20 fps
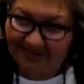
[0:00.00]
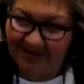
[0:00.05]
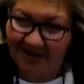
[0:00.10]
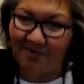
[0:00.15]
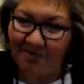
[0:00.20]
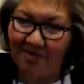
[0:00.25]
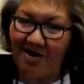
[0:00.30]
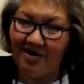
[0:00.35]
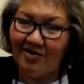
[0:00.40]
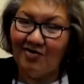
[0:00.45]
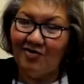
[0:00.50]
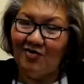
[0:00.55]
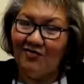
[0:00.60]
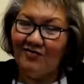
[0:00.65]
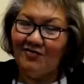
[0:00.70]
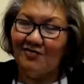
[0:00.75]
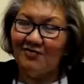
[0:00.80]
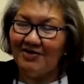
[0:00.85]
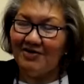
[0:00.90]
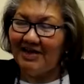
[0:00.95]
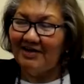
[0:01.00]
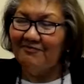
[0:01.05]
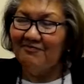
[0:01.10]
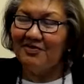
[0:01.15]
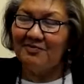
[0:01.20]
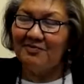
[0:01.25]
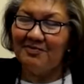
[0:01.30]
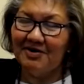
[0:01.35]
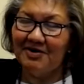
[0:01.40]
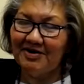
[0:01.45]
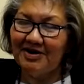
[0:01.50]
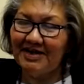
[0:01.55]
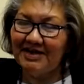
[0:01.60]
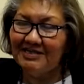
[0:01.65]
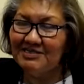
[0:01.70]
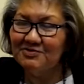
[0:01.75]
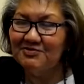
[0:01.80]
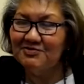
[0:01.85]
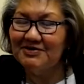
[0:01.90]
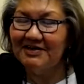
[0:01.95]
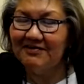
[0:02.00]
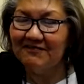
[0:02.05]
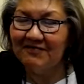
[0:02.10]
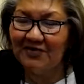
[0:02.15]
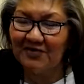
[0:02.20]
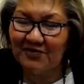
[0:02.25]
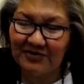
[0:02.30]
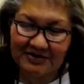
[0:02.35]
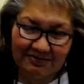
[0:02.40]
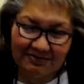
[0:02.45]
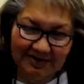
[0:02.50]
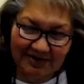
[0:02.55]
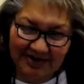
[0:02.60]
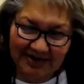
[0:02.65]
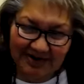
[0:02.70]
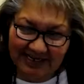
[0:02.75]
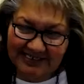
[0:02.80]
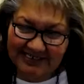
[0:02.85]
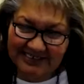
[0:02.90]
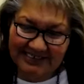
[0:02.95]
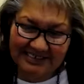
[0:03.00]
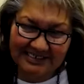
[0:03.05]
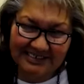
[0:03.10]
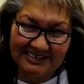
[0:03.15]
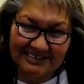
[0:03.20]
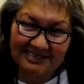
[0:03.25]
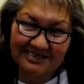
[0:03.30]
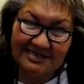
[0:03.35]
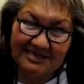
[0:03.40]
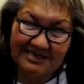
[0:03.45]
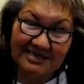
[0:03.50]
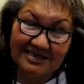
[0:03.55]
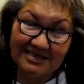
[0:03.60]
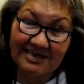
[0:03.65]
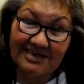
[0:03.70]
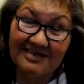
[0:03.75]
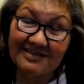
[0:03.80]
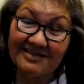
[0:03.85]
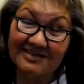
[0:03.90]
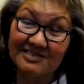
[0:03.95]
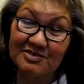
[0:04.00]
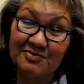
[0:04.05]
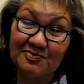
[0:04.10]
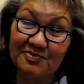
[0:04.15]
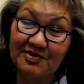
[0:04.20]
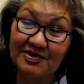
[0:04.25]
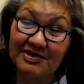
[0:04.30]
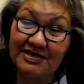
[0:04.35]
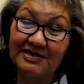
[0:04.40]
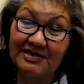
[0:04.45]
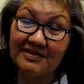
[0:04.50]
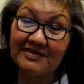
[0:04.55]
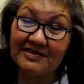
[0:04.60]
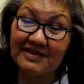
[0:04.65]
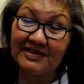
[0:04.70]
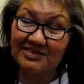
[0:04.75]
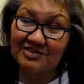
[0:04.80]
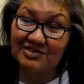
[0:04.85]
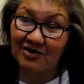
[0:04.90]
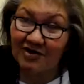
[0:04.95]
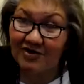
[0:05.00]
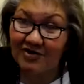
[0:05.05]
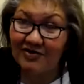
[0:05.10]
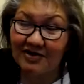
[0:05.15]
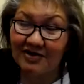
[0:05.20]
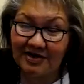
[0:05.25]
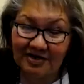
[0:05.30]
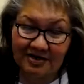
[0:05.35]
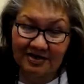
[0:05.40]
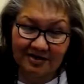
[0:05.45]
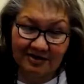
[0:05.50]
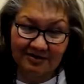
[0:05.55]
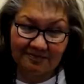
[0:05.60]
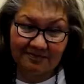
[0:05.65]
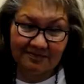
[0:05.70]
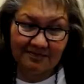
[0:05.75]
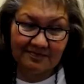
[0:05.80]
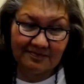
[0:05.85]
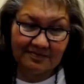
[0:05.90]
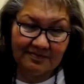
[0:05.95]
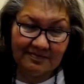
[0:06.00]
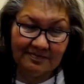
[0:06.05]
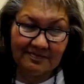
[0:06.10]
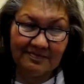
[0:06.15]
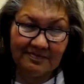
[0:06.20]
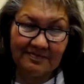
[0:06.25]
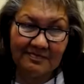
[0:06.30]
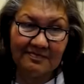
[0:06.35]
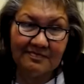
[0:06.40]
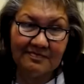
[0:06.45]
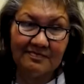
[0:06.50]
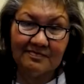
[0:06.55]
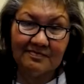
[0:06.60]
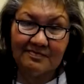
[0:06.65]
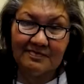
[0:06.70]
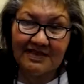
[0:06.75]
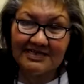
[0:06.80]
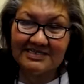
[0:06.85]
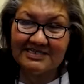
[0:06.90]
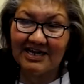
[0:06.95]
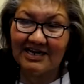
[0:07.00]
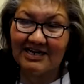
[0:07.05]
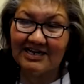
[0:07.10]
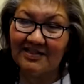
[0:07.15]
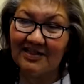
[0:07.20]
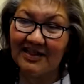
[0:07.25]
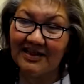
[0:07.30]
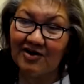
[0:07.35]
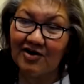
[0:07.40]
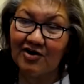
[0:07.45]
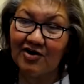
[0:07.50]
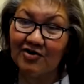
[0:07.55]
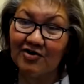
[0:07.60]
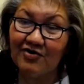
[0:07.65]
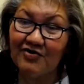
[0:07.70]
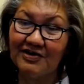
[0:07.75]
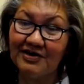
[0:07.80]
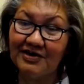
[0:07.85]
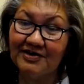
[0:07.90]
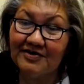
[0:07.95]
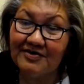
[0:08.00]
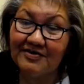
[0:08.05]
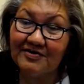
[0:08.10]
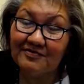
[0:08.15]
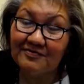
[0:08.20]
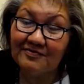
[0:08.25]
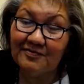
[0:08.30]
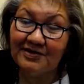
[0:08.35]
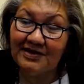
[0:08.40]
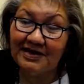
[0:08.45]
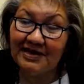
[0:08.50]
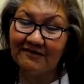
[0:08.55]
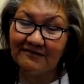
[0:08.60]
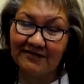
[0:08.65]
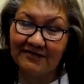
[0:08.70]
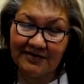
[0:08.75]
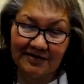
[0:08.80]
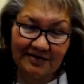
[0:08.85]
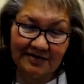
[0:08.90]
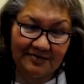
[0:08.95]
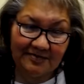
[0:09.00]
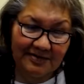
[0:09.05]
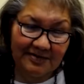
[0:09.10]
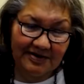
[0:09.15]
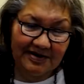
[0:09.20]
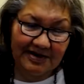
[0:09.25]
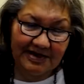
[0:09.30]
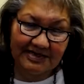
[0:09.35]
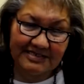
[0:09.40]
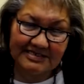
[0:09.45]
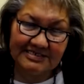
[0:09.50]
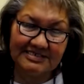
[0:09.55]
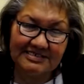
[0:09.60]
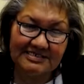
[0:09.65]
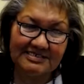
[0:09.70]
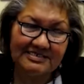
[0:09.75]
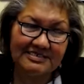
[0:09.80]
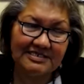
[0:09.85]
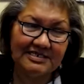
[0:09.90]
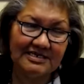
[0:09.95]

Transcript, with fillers: come on over. We have the bear dance. We have three bear dances in the spring. That's our um, that's kind of like our new year. We have uh, Bear Dances